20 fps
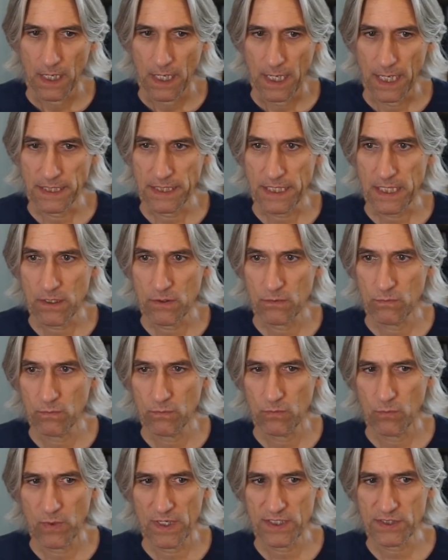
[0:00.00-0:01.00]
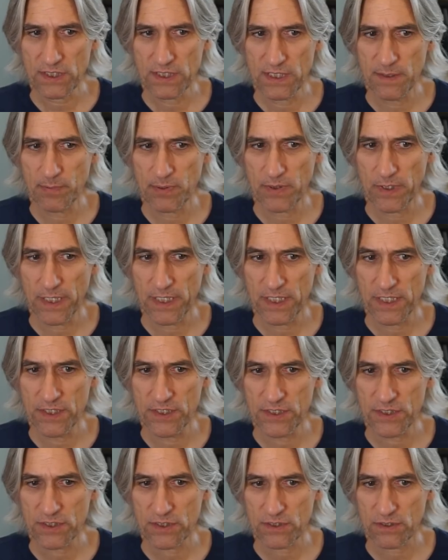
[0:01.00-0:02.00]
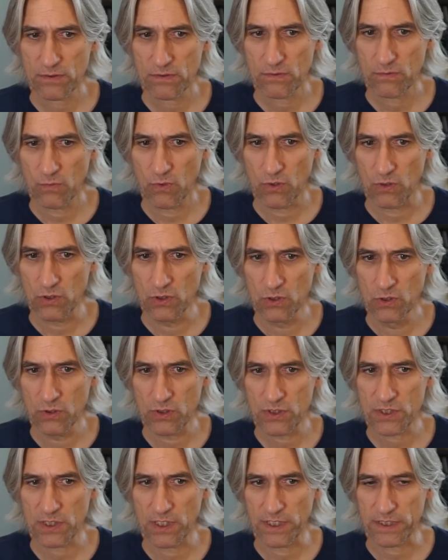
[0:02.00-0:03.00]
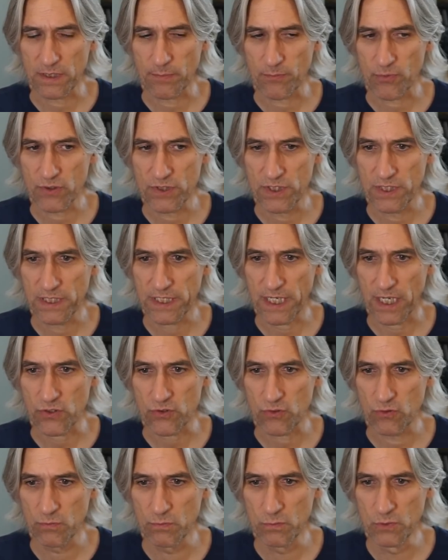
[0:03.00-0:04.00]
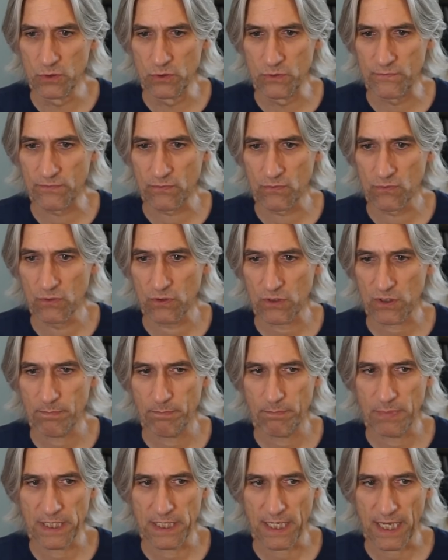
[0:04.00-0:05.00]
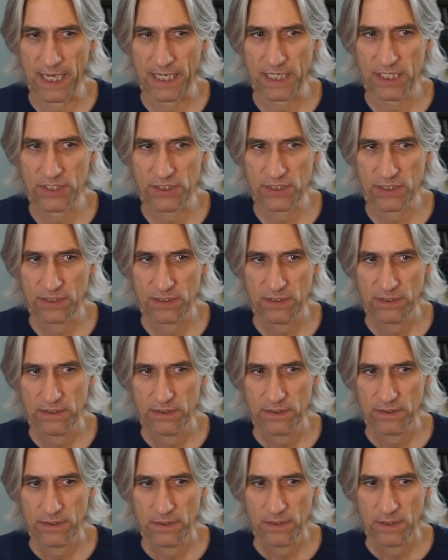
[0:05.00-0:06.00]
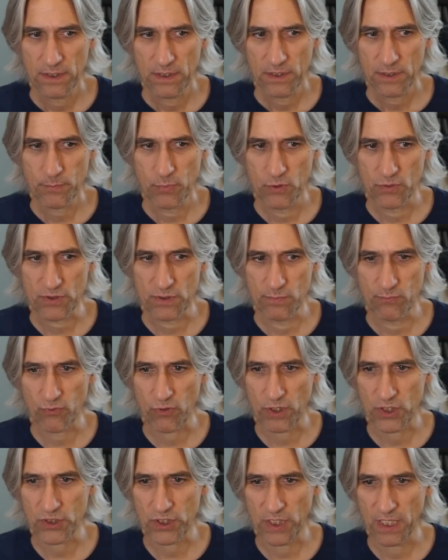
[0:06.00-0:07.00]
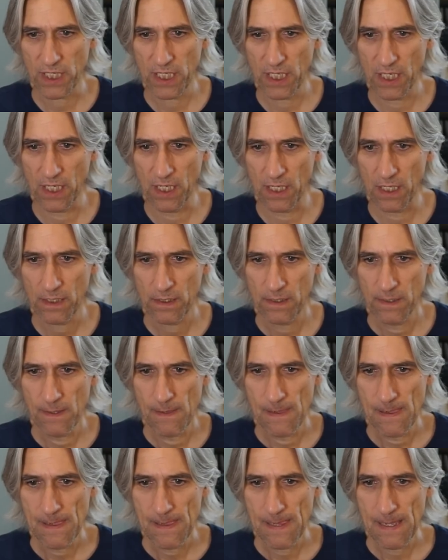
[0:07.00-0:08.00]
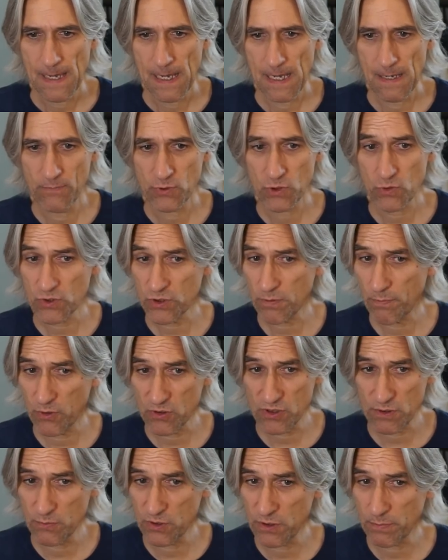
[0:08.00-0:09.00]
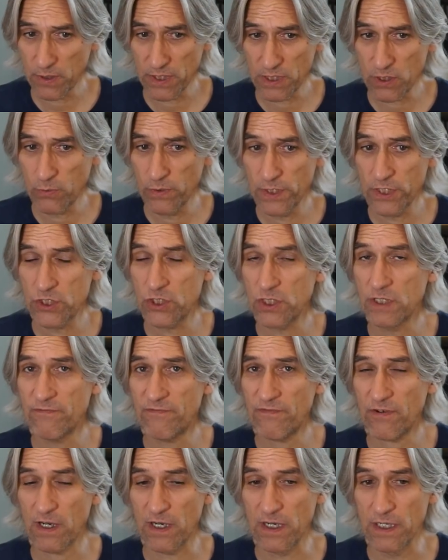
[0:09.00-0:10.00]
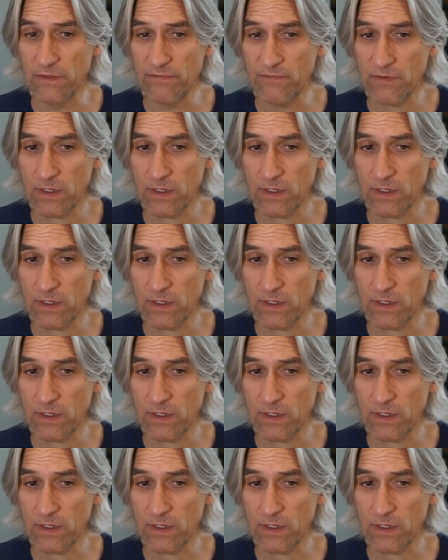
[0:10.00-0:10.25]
And now Wesley plays what looks like a pretty natural move, rook b eight, put some pressure here. Um, it's also possible to play queen g five.